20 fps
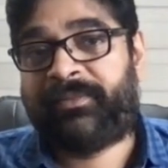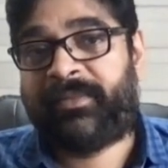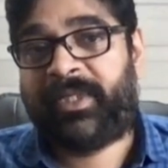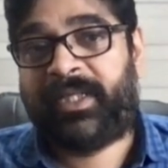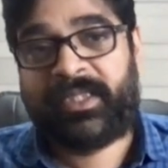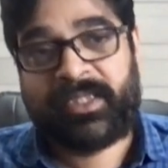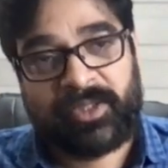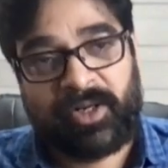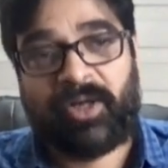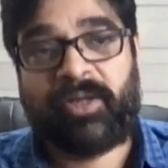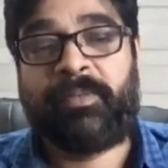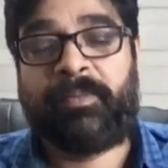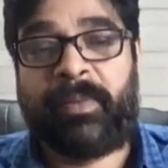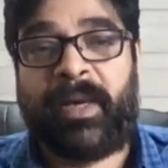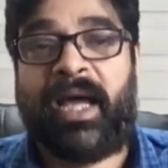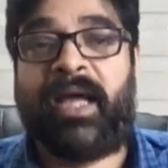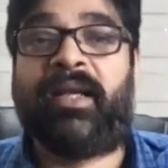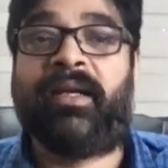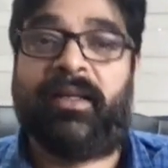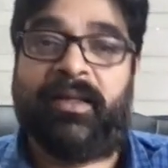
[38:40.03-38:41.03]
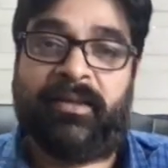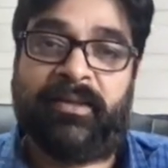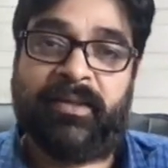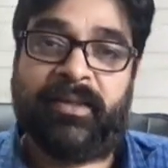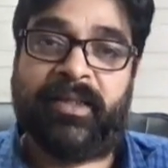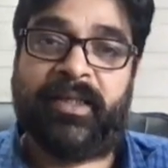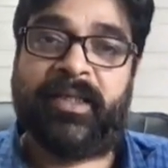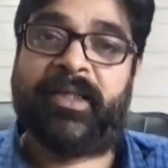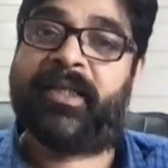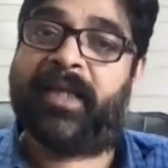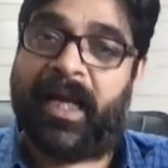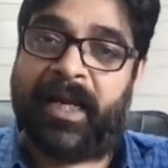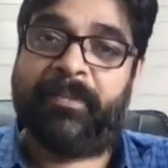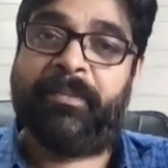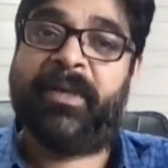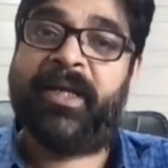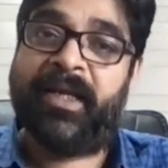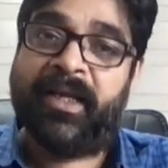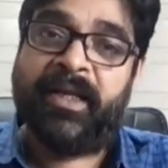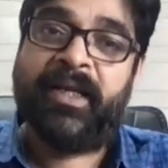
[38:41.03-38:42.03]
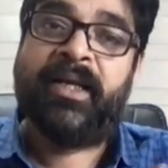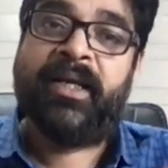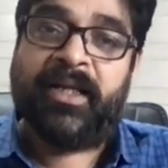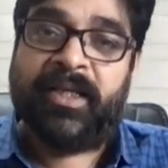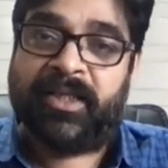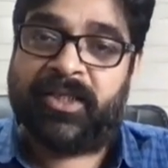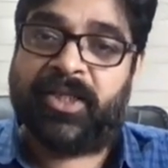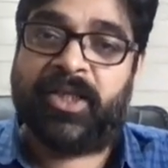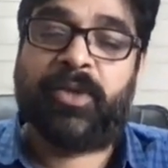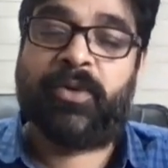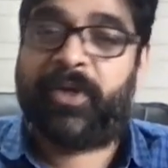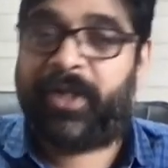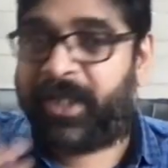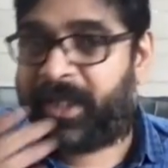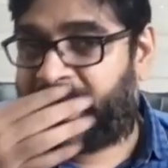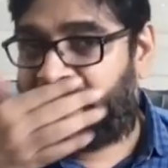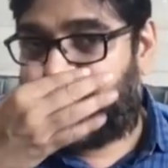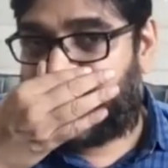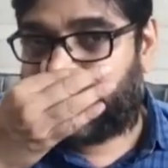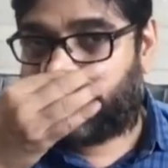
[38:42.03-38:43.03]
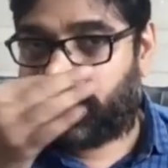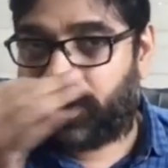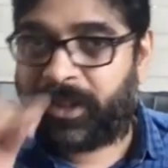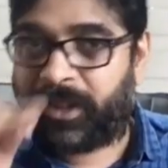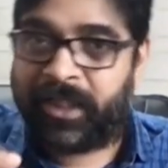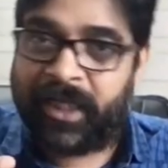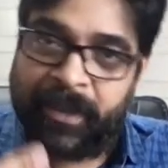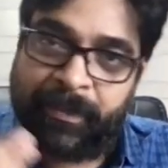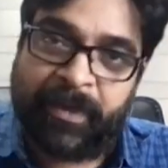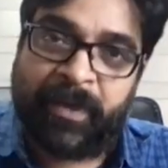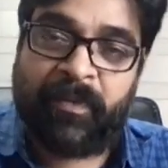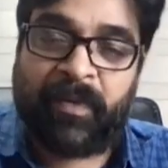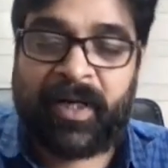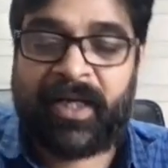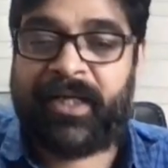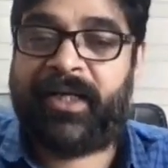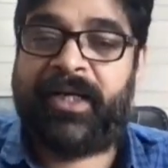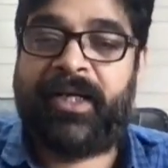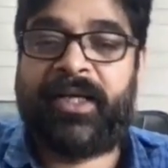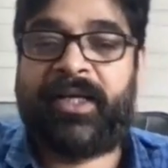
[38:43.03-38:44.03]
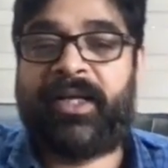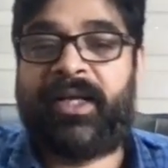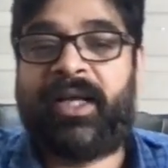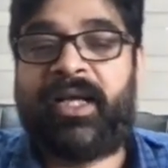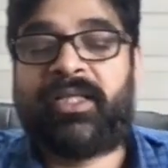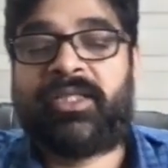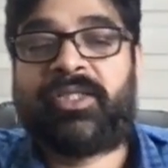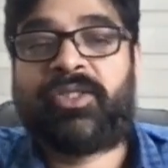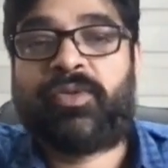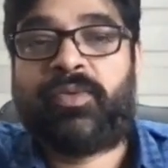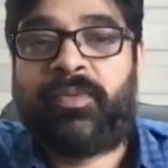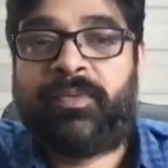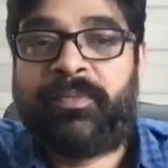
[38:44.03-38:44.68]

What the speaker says: It's not parallel. It can be 0 degree also. It can be 180 degree also.